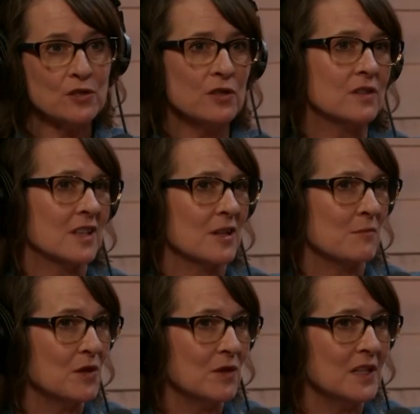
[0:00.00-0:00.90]
to the
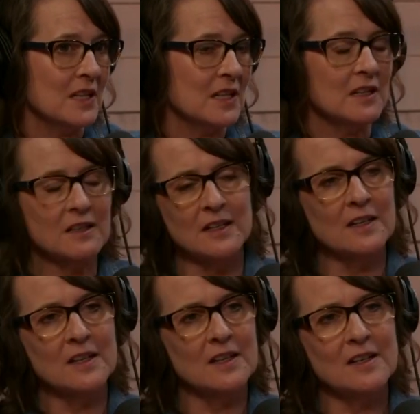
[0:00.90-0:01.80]
community.
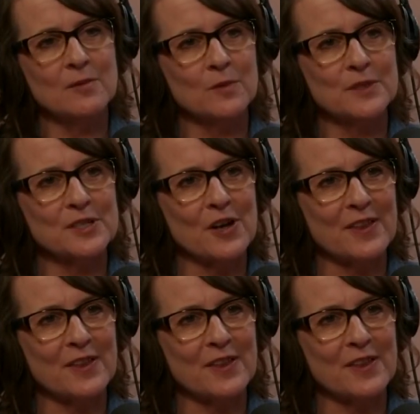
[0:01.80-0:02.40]
We'll start